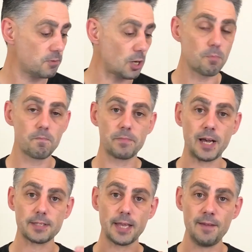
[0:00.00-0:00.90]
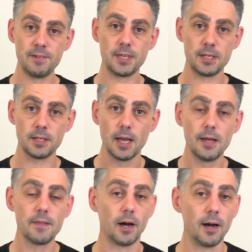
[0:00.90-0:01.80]
So that's everything
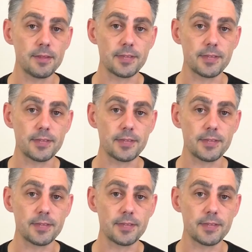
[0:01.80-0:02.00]
that I